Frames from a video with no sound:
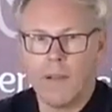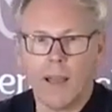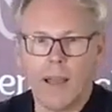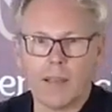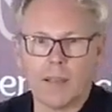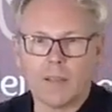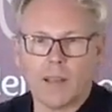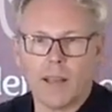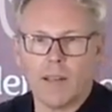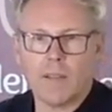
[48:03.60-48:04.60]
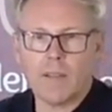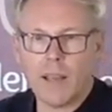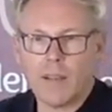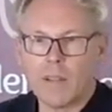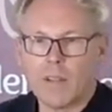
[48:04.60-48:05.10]
and and
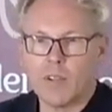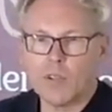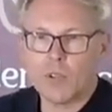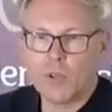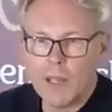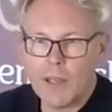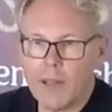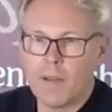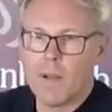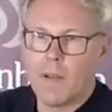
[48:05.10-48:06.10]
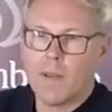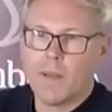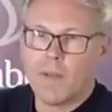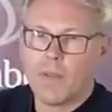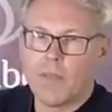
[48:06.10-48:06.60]
and so you trigger
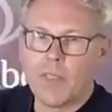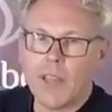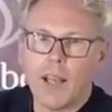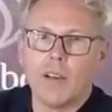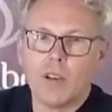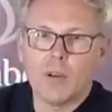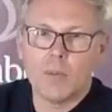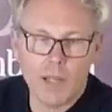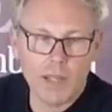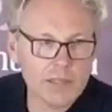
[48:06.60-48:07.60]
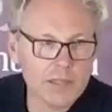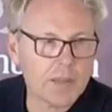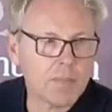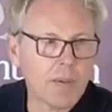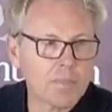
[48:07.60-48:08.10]
the unknowability
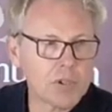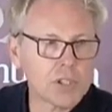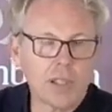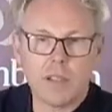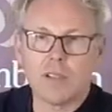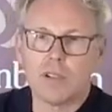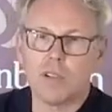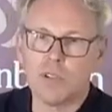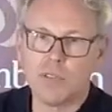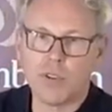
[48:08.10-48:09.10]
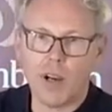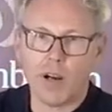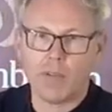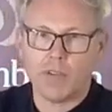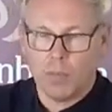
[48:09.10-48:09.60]
by pushing it too
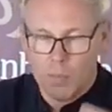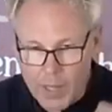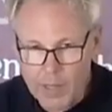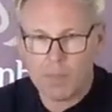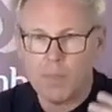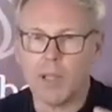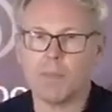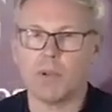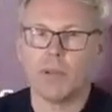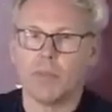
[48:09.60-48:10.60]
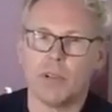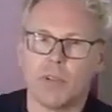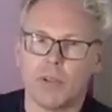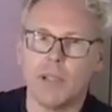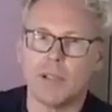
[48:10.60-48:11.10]
far. You make people
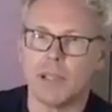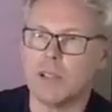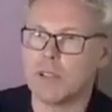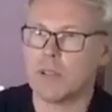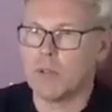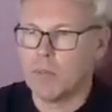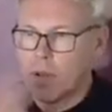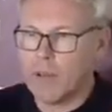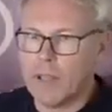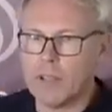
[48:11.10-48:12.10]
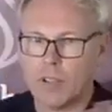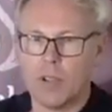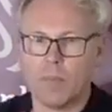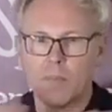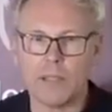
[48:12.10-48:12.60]
retreat into into
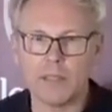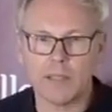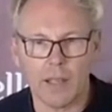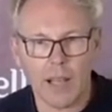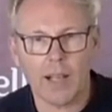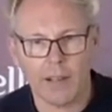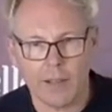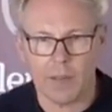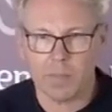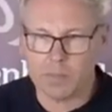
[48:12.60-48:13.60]
complete denialism,